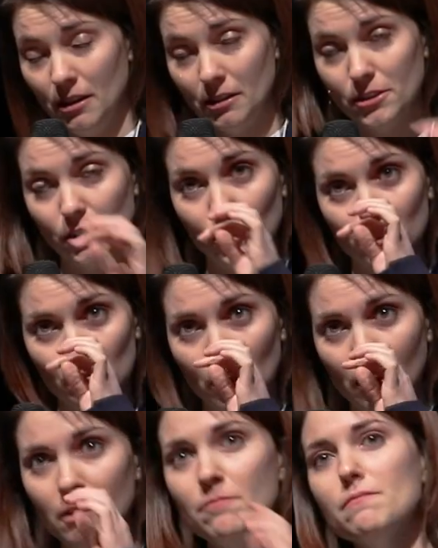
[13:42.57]
excuse
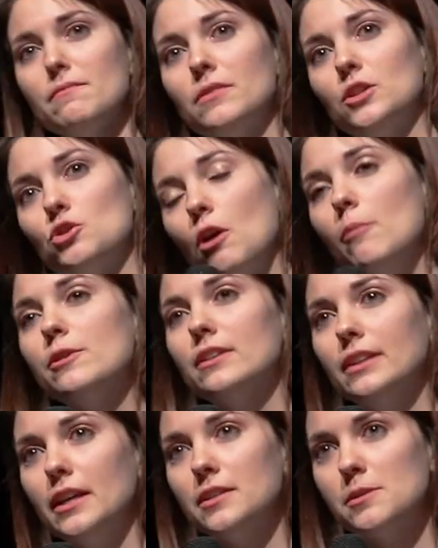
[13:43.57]
me, the trauma
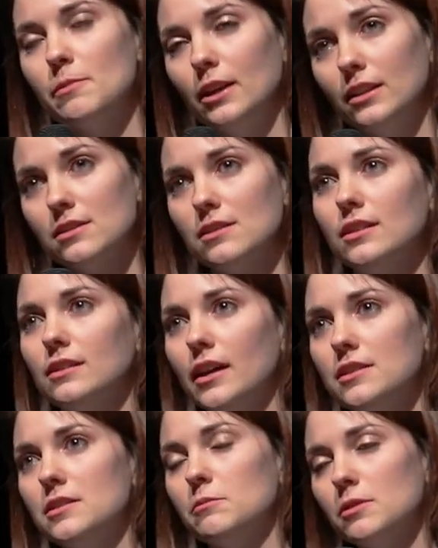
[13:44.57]
that they experienced that
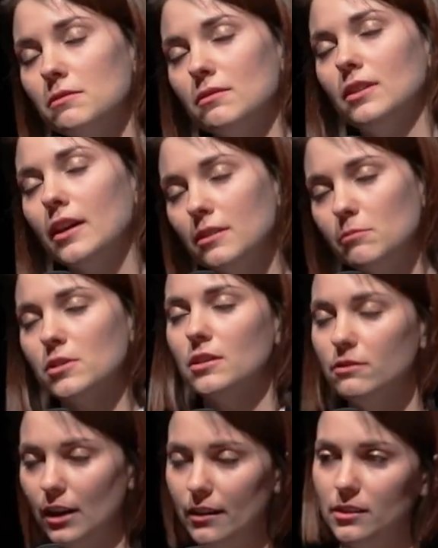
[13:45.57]
led them, led them to
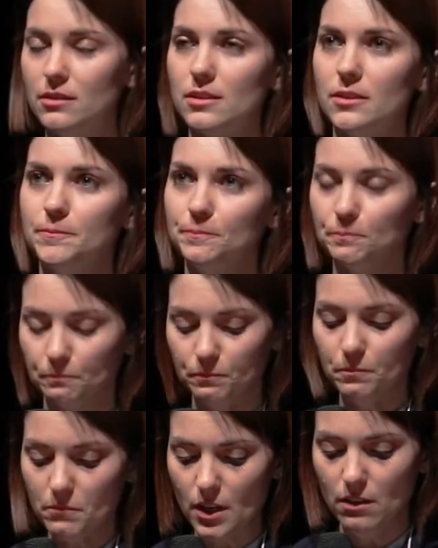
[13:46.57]
the violence
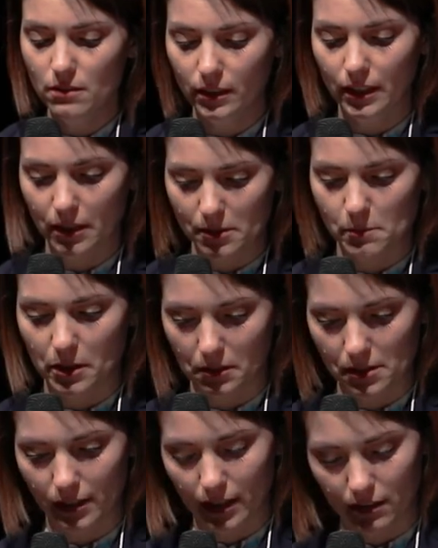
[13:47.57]
that they
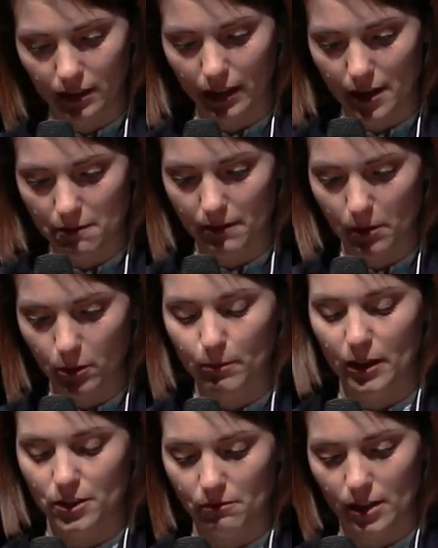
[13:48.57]
experienced later in life and
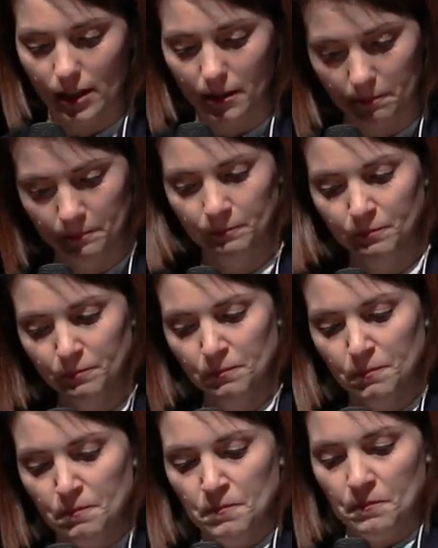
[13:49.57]
perpetuated.
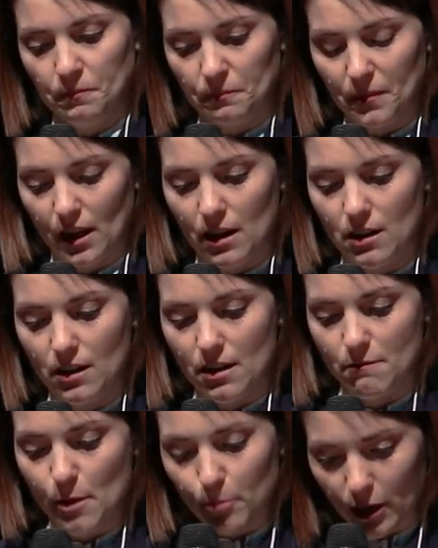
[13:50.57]
And
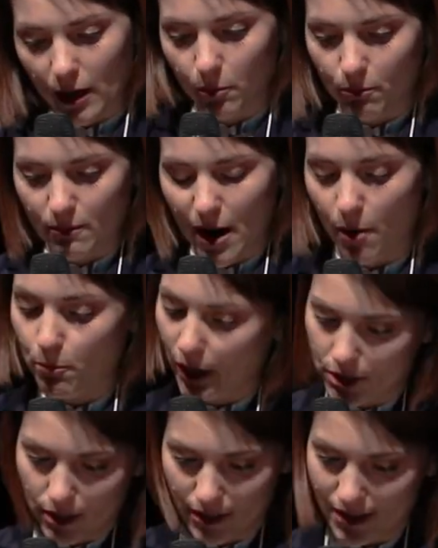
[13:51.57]
I remember how, how
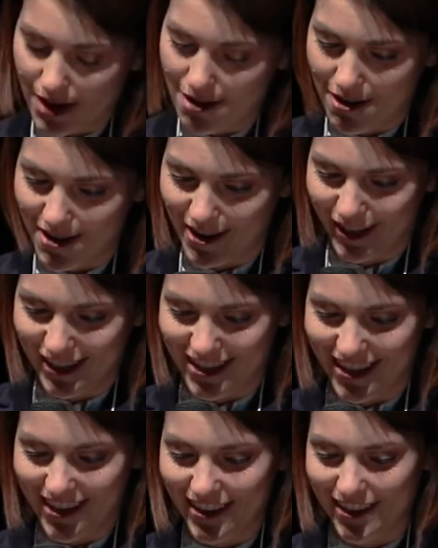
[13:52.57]
precious they are
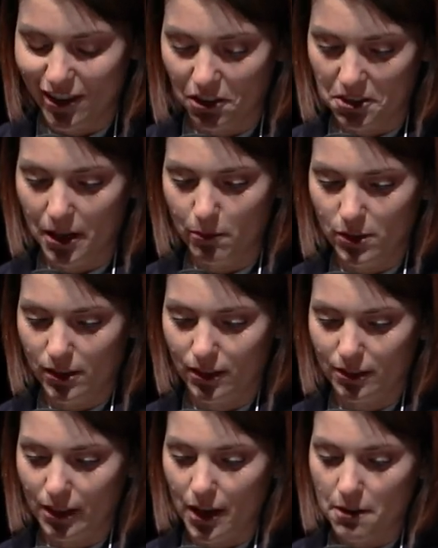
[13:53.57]
at all times in
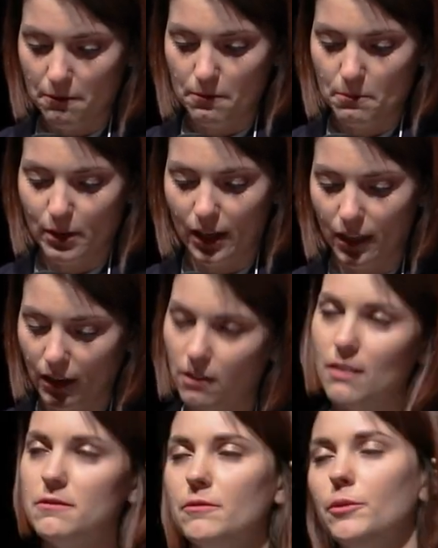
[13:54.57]
their life. But I
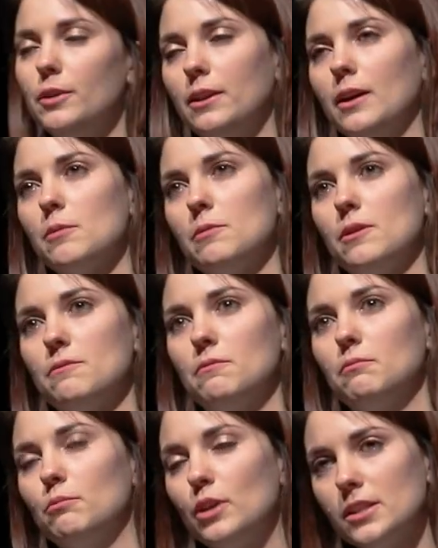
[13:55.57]
think often when we think about
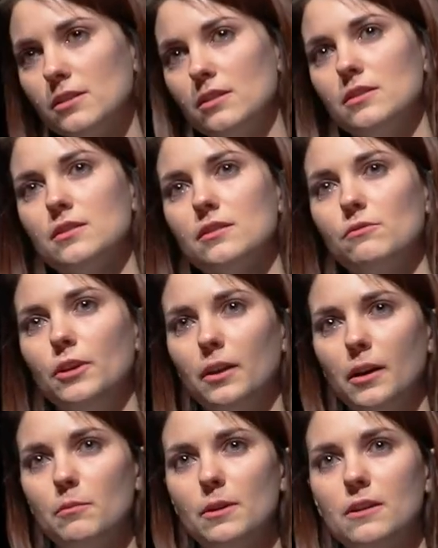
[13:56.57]
prisoners, we
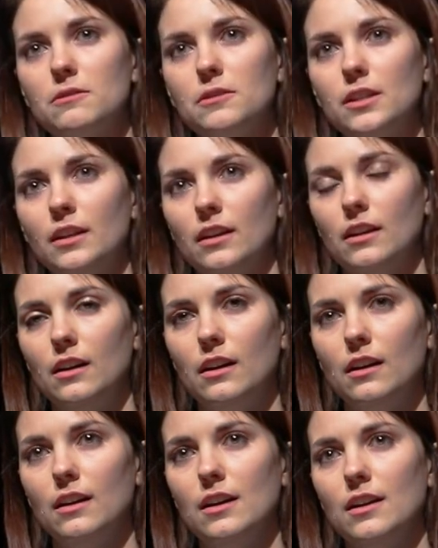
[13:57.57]
think about
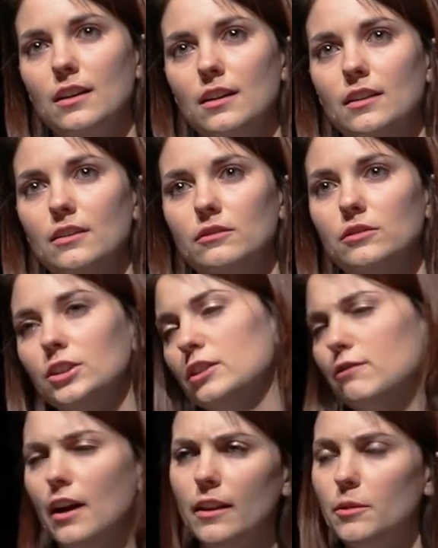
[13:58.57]
uh,
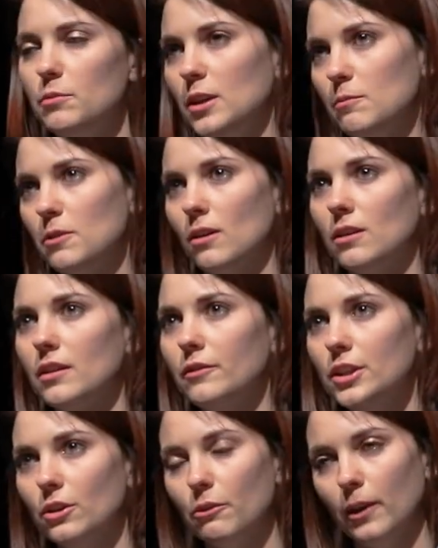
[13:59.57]
really violent people, and
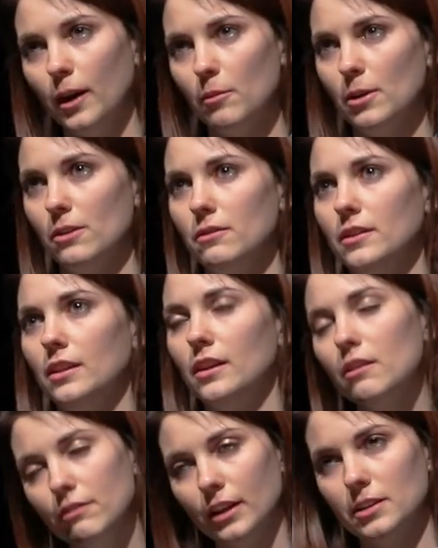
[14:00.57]
we don't think about that
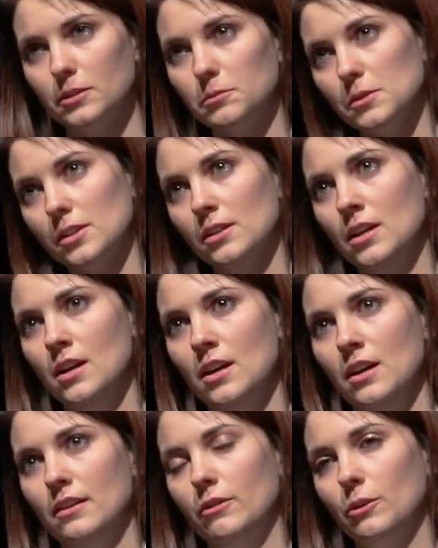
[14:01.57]
they're victims.
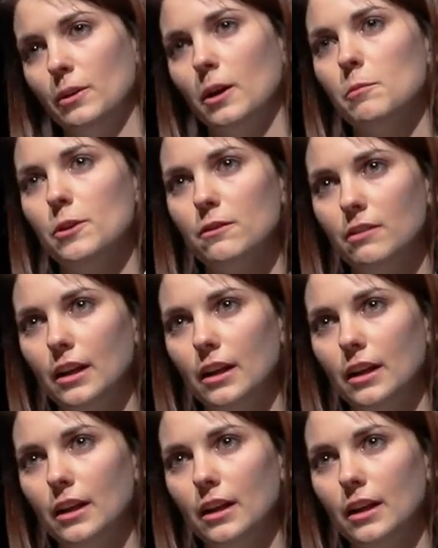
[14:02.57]
We don't think about the